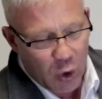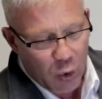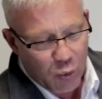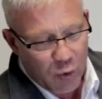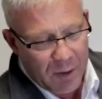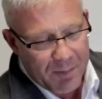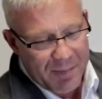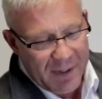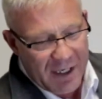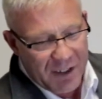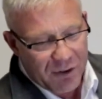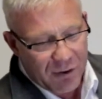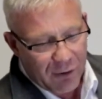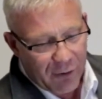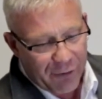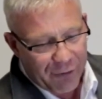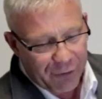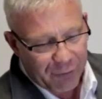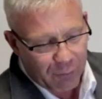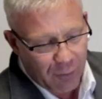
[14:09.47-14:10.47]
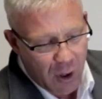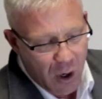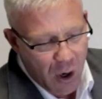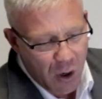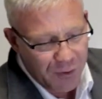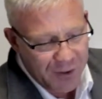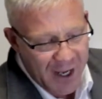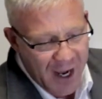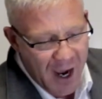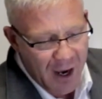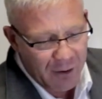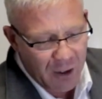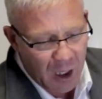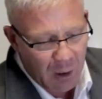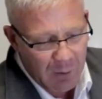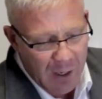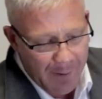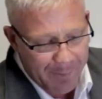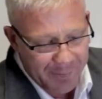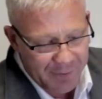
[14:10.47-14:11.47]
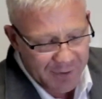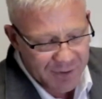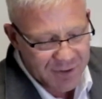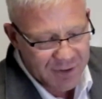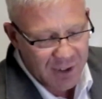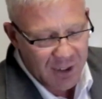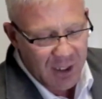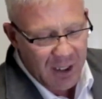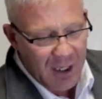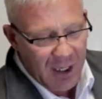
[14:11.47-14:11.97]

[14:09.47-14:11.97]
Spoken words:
would be to throw down our weapons